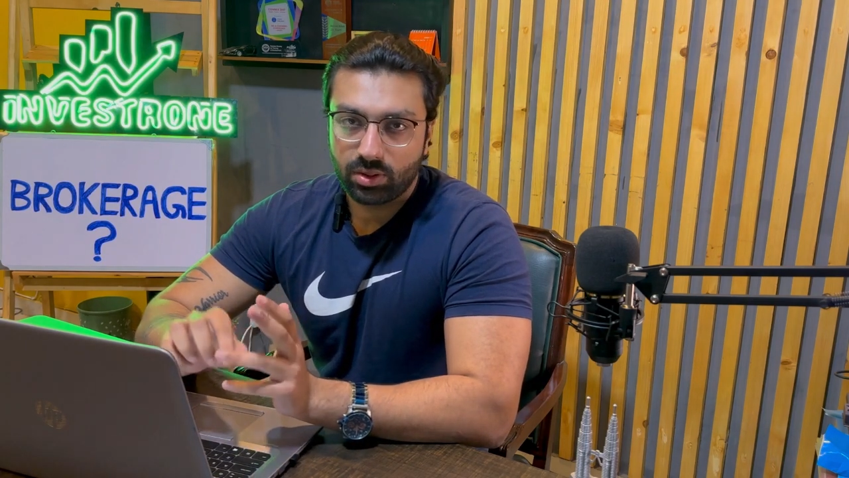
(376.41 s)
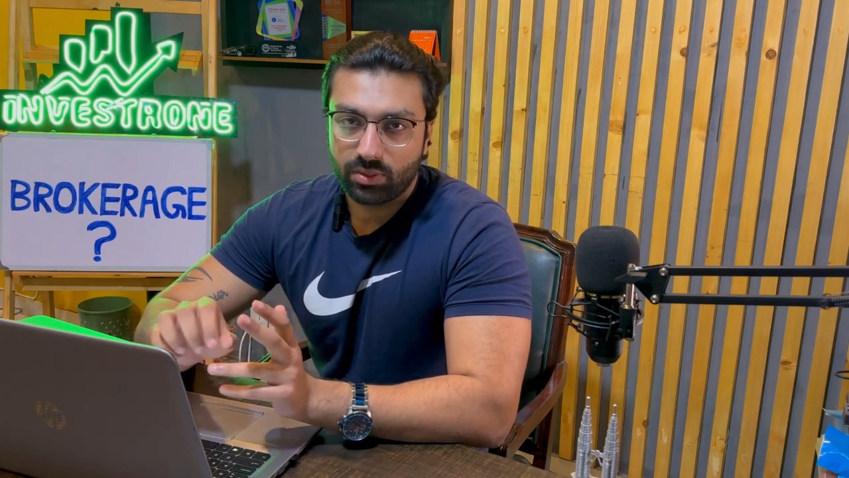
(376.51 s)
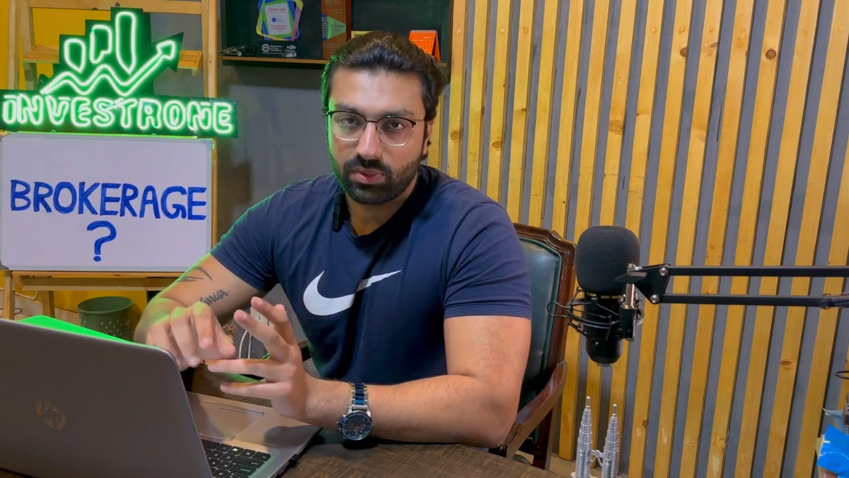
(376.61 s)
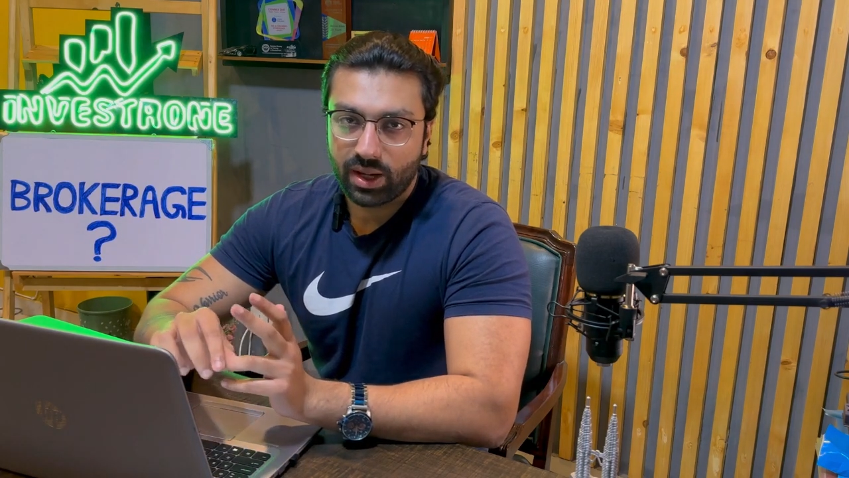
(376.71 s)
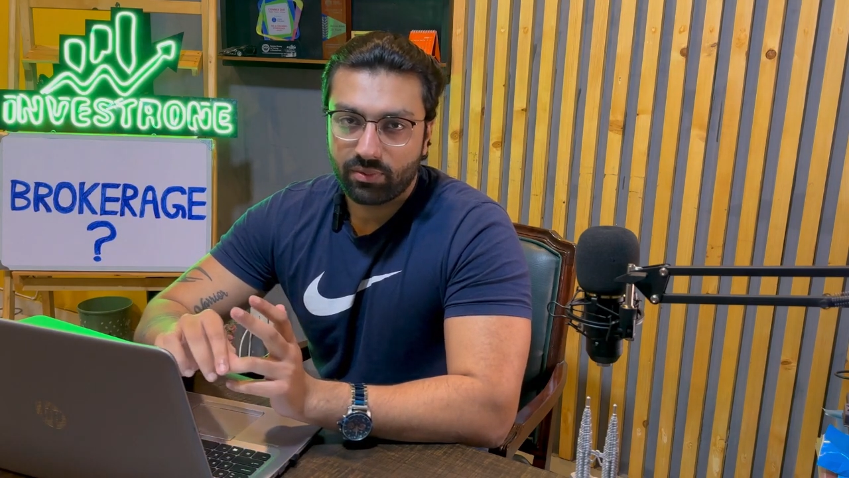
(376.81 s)
or
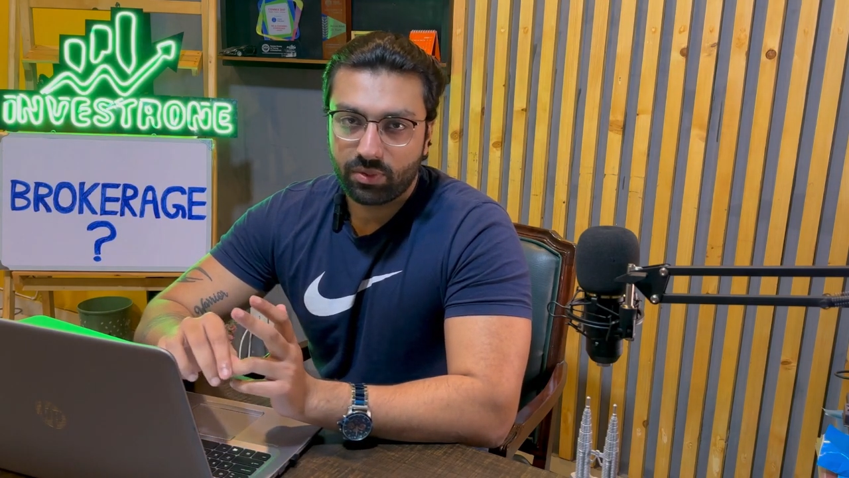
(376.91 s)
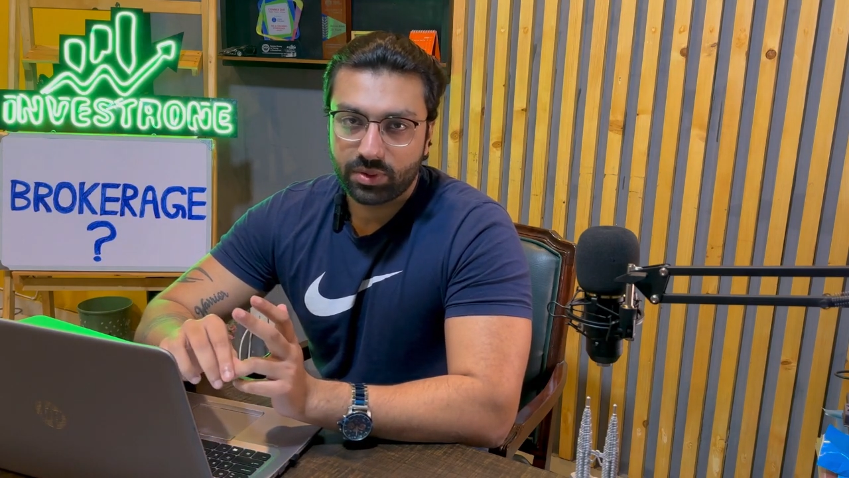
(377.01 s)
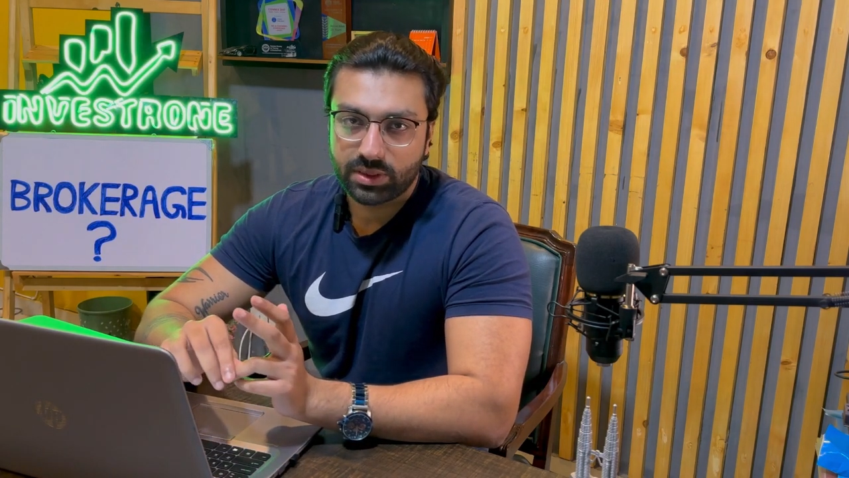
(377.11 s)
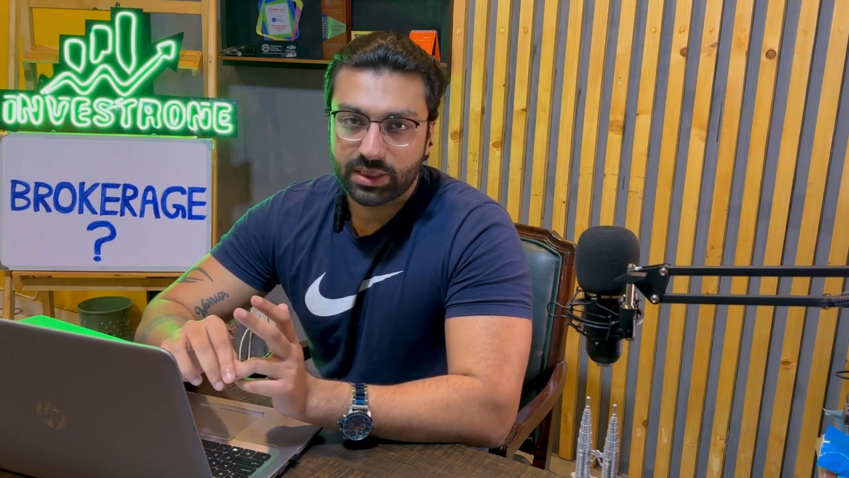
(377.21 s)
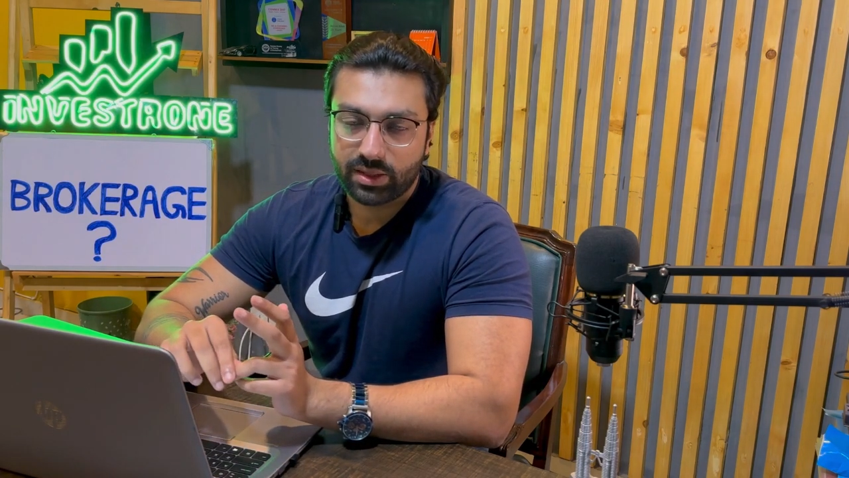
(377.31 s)
we have
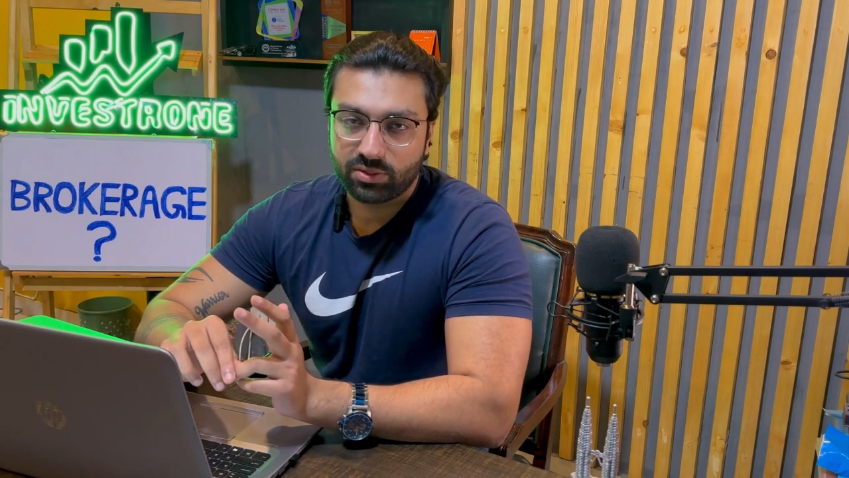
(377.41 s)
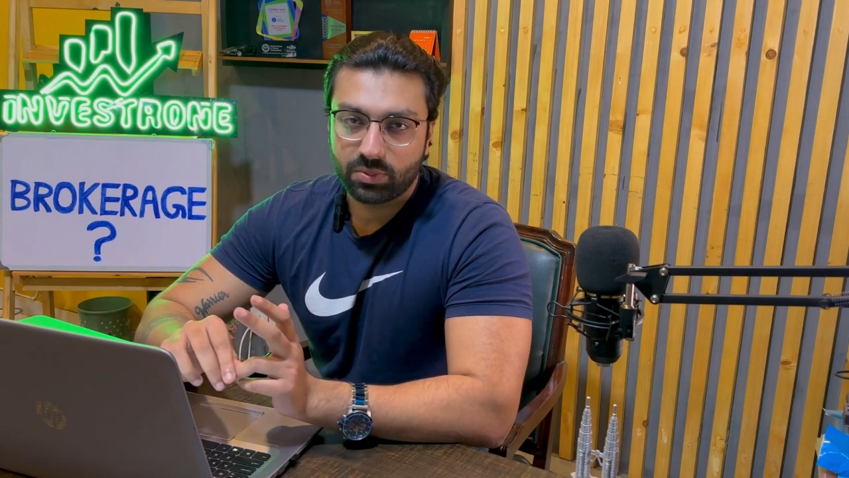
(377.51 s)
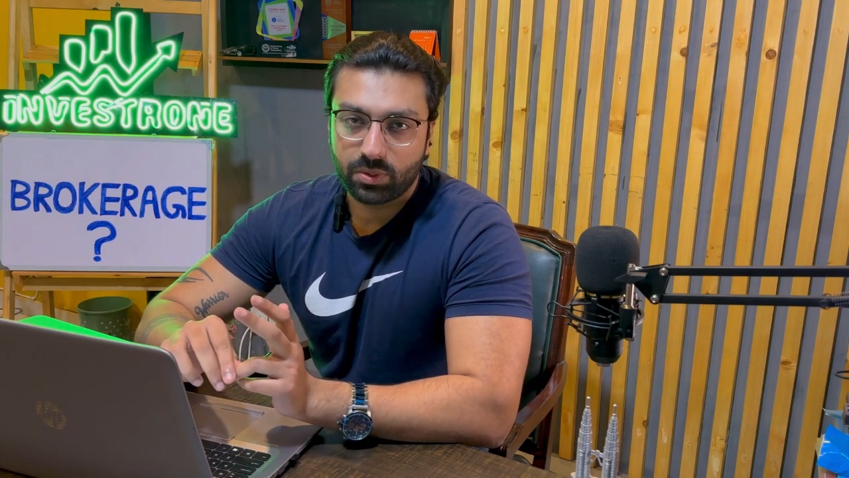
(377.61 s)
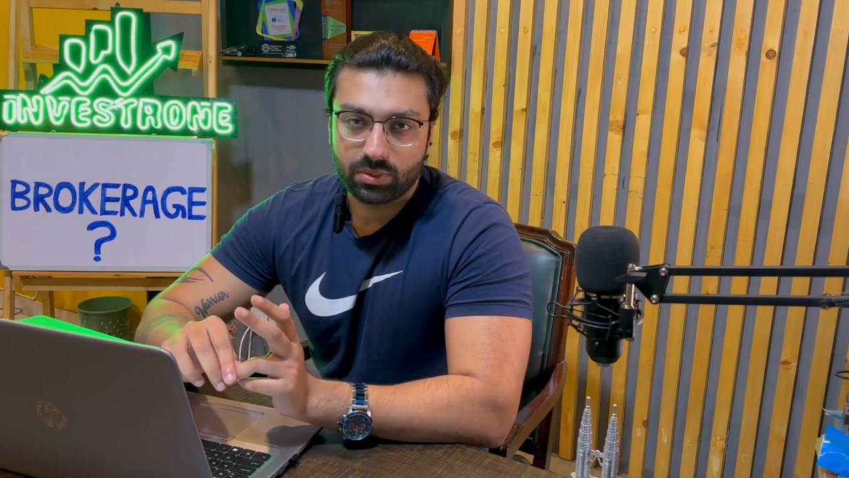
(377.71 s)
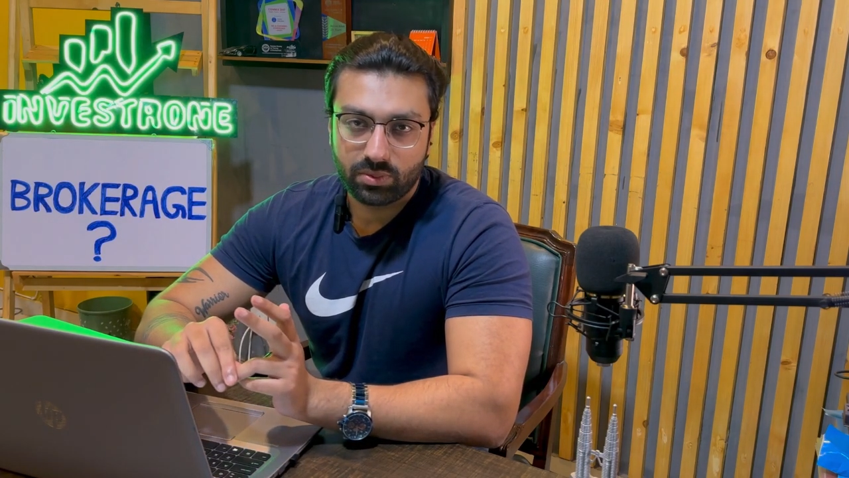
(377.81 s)
our chat
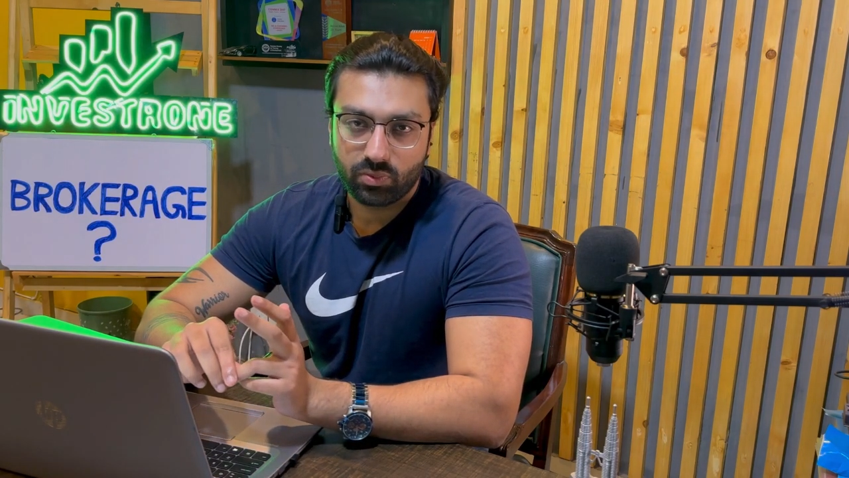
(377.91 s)
for